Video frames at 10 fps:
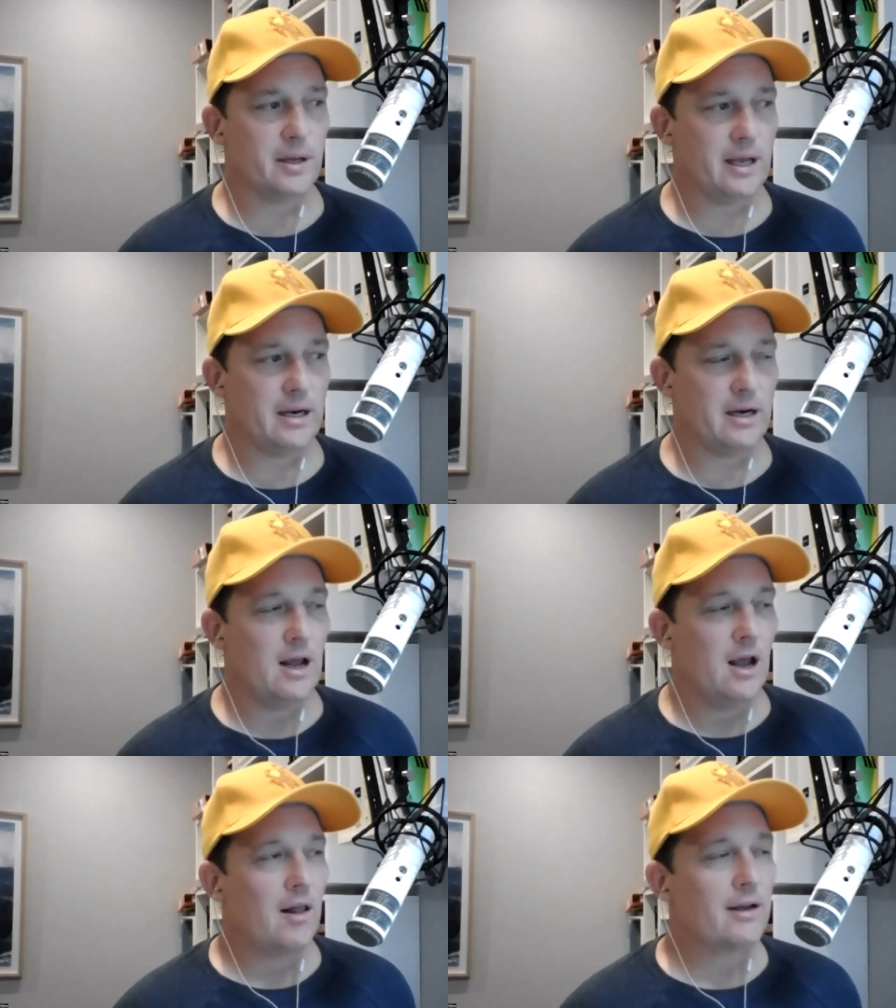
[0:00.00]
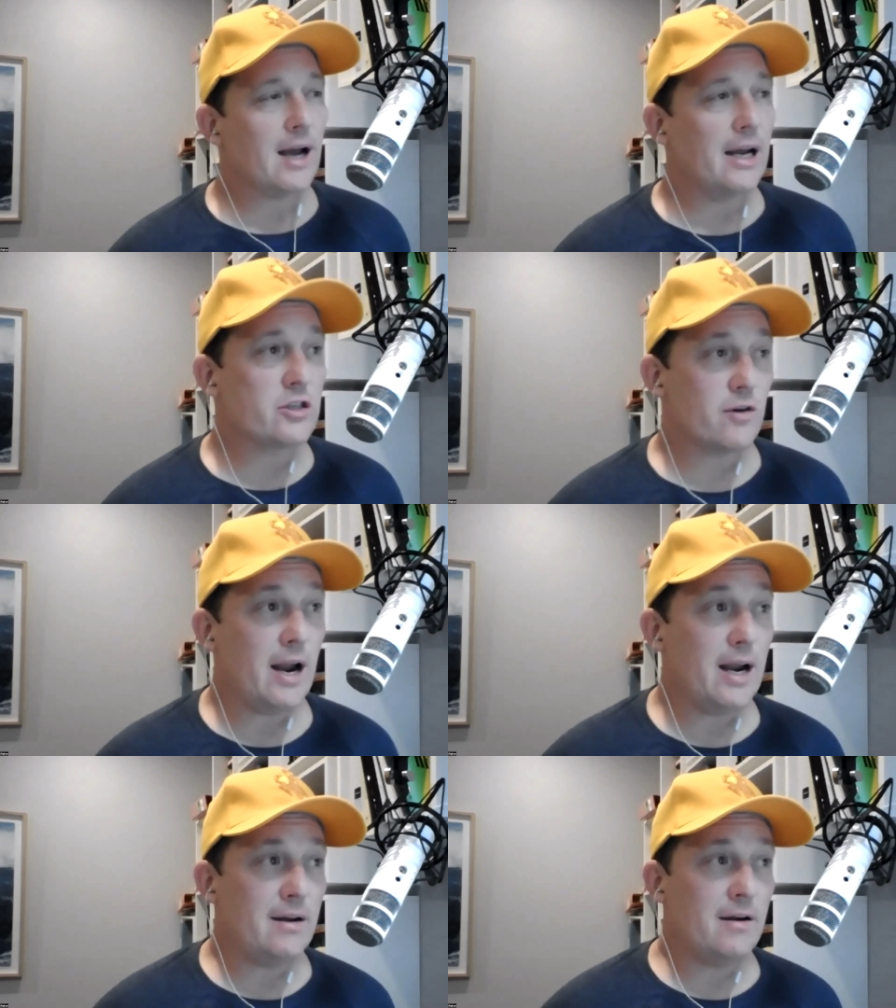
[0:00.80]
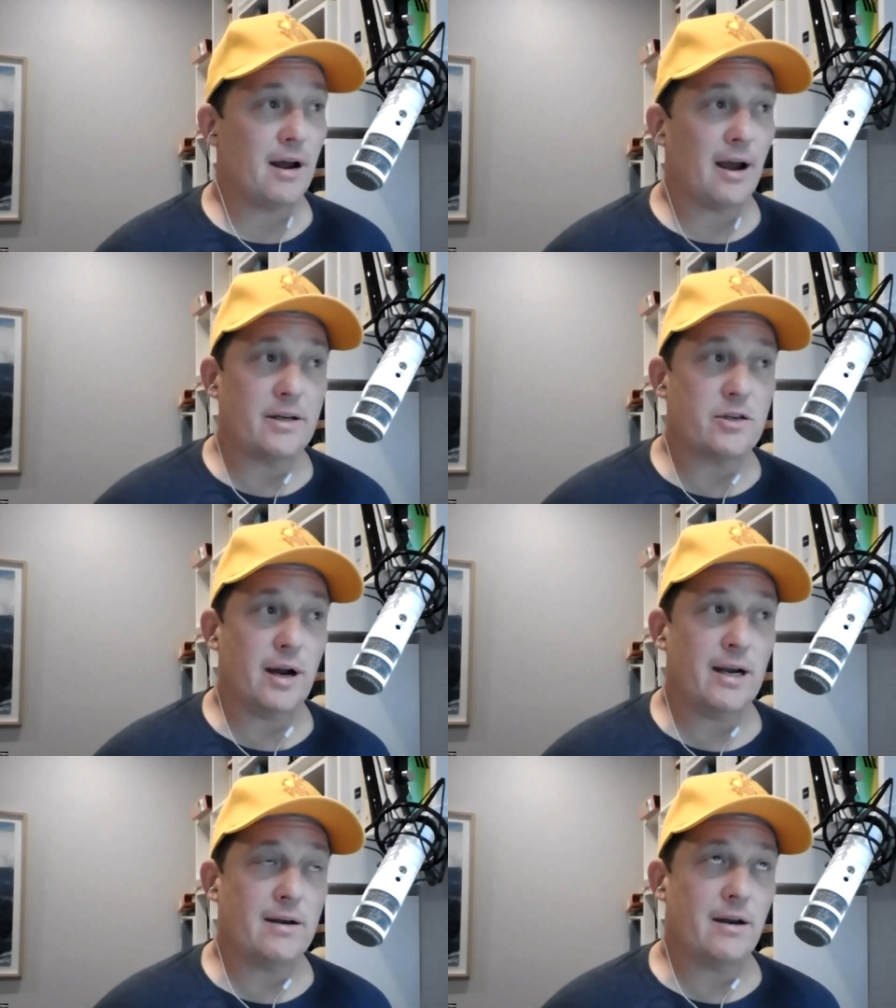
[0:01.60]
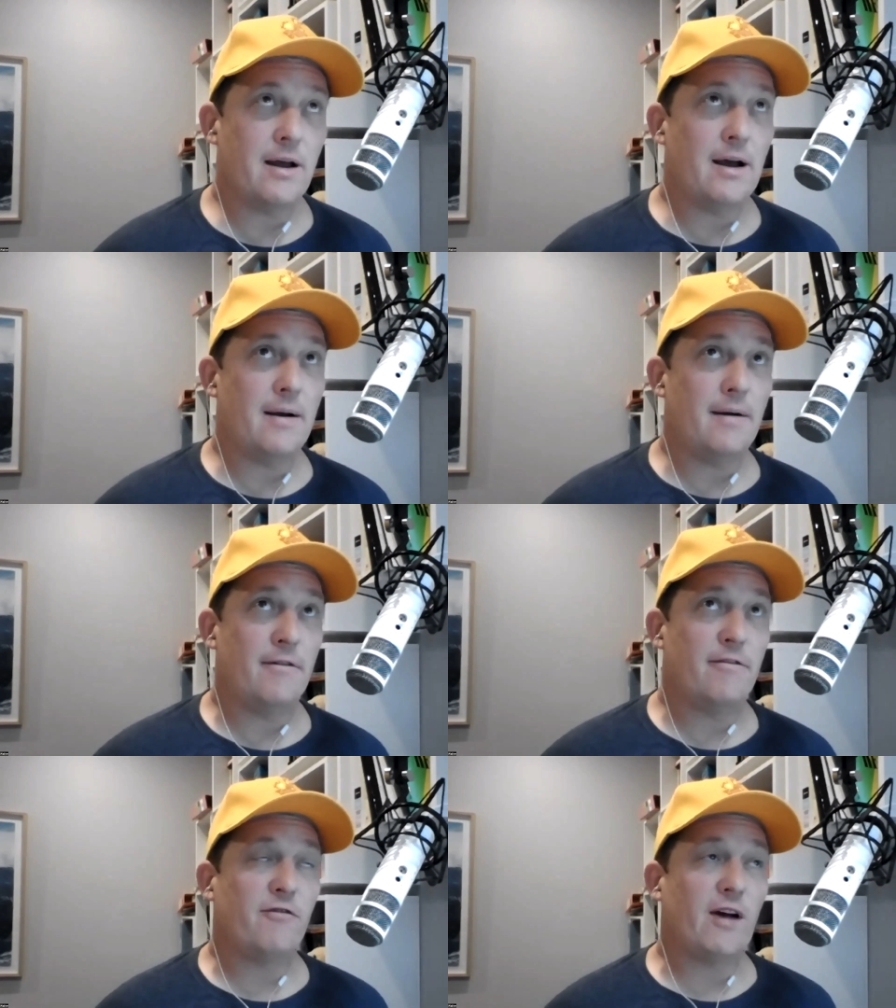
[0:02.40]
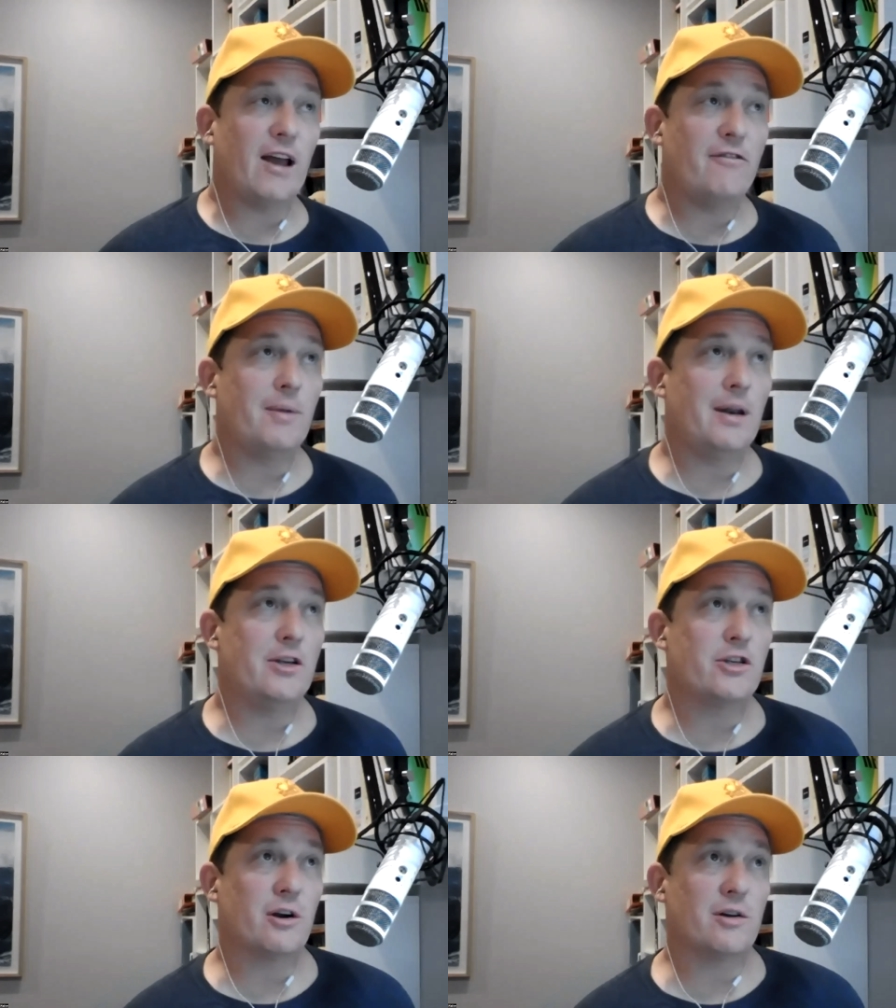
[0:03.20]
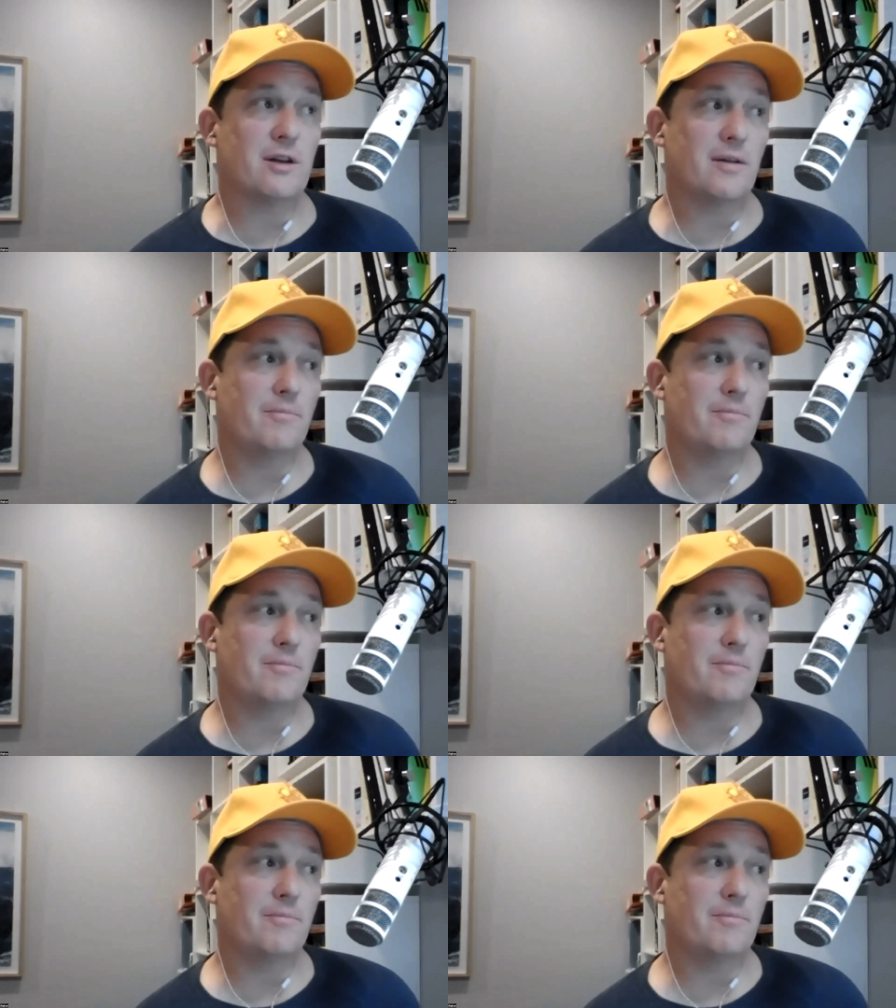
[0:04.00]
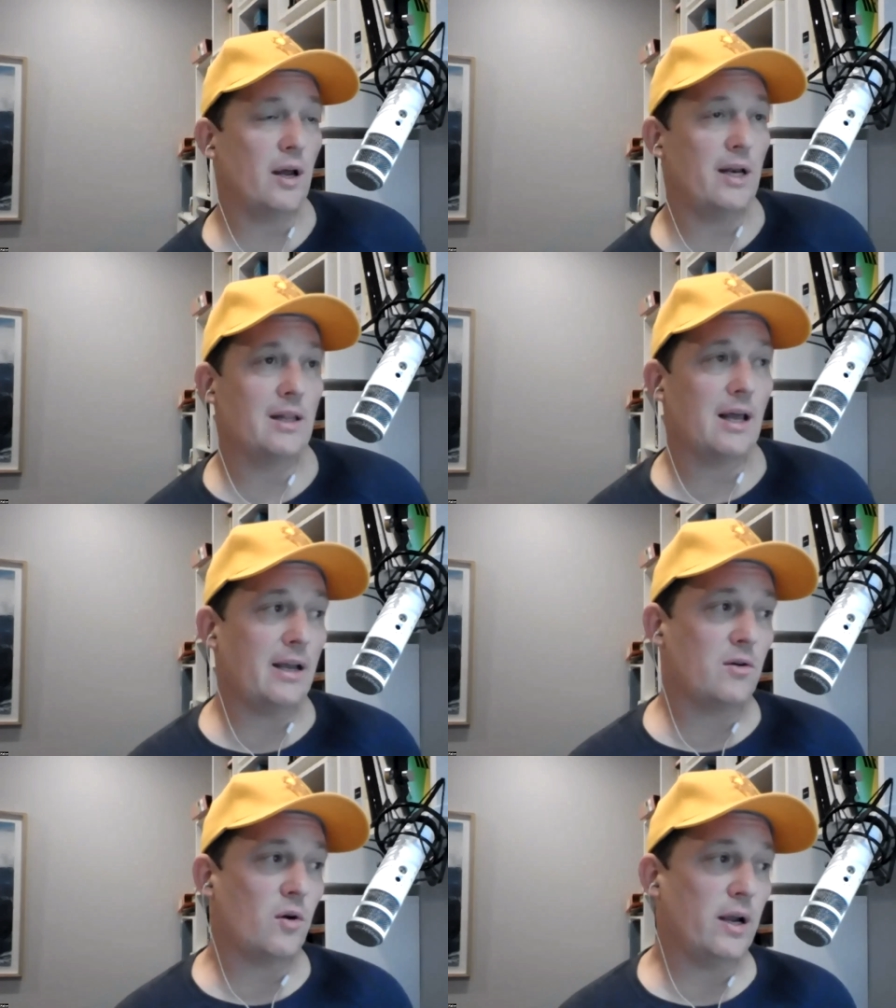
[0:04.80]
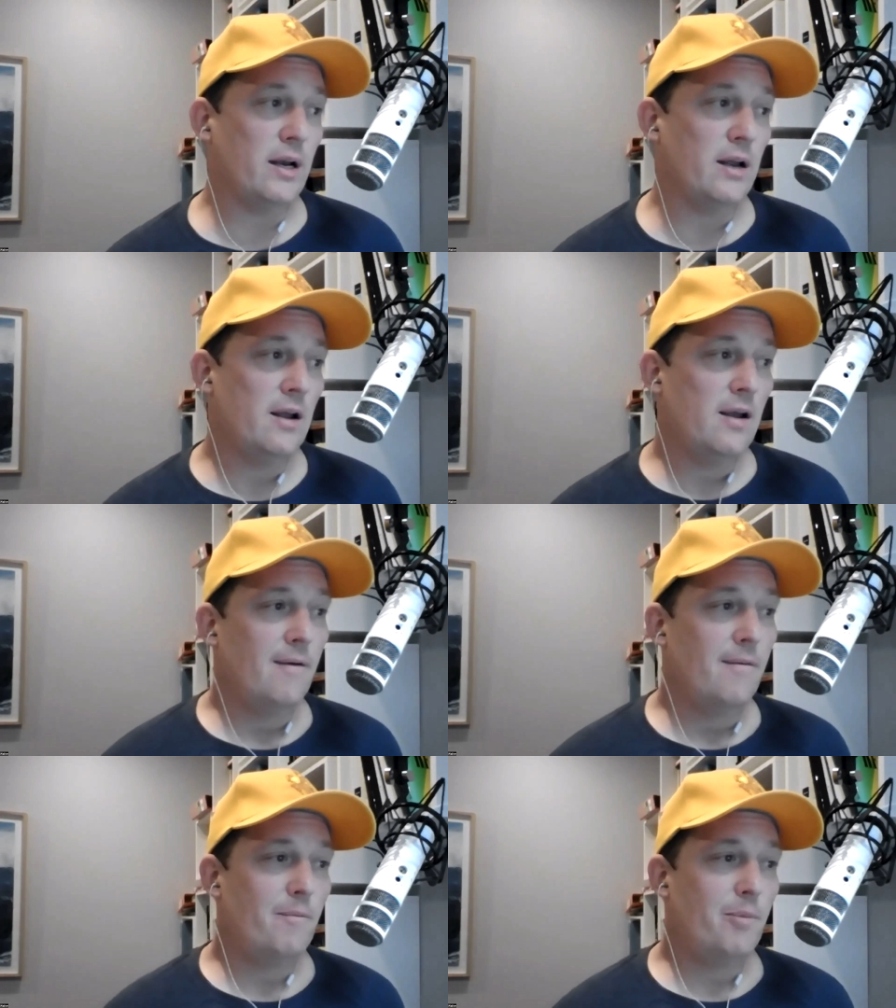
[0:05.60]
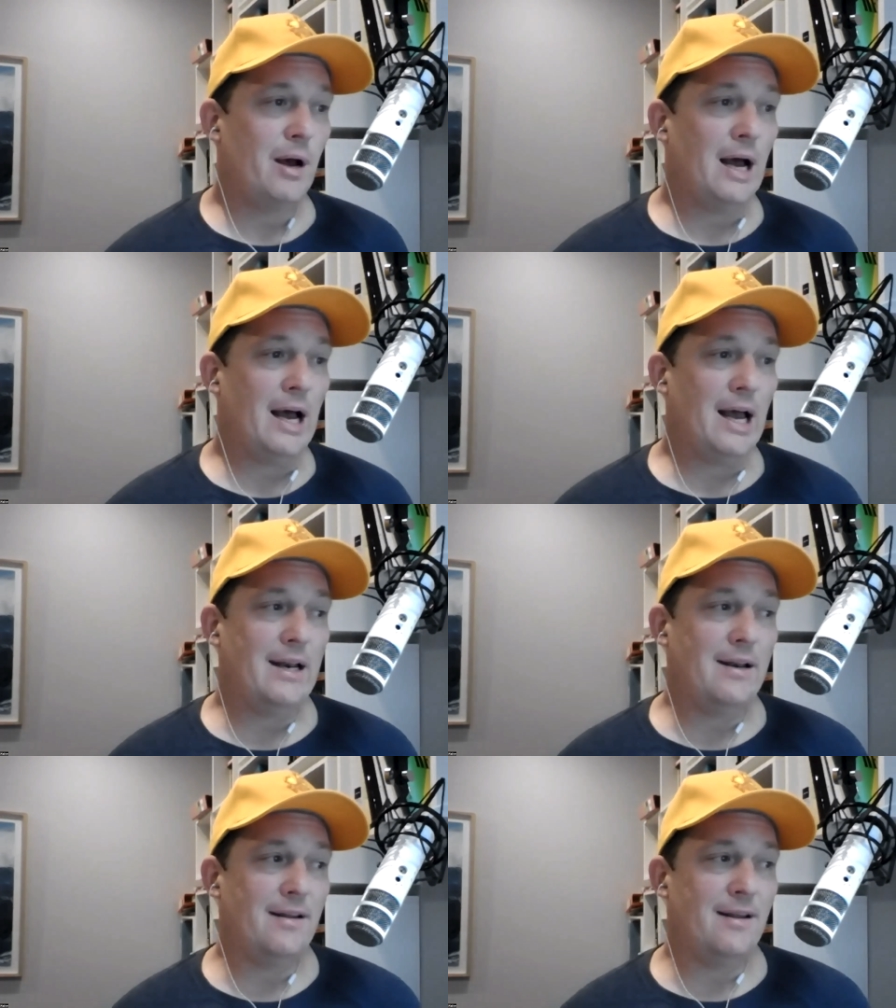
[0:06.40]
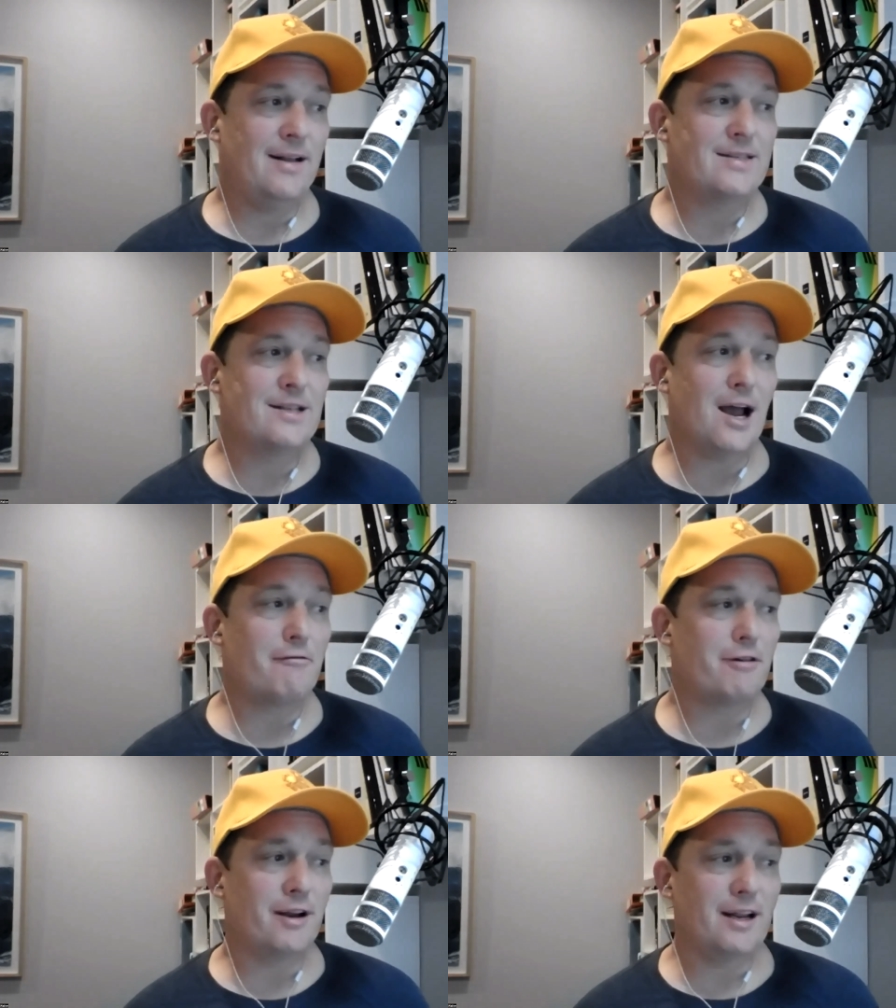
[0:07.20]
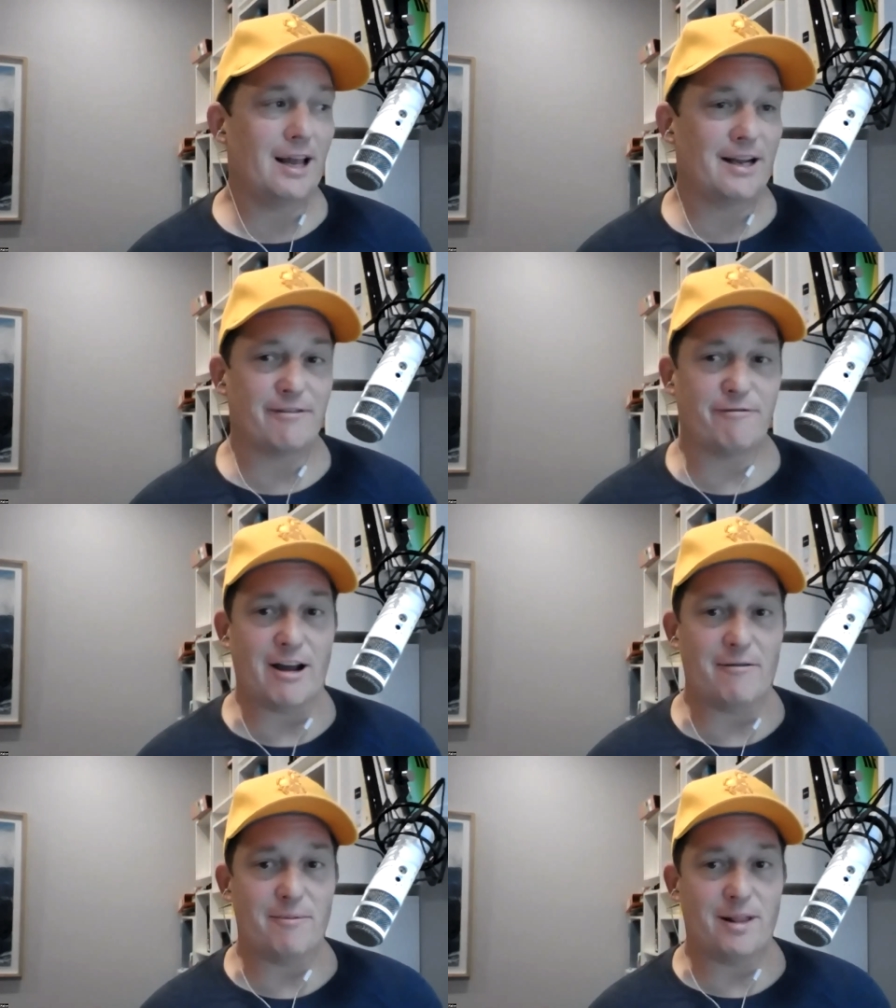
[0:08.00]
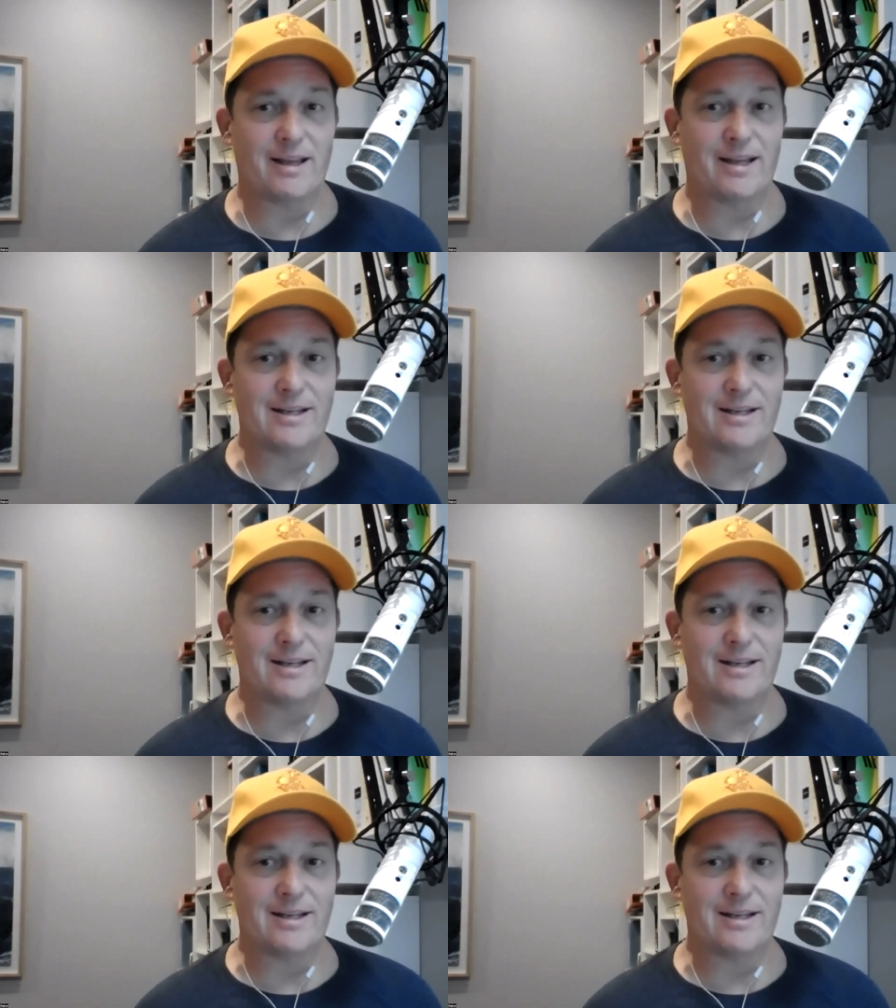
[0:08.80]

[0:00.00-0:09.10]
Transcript: in it. Like I trade, I trade uh, five minute charts on Bitcoin and Litecoin, but it's not really like a five. Like it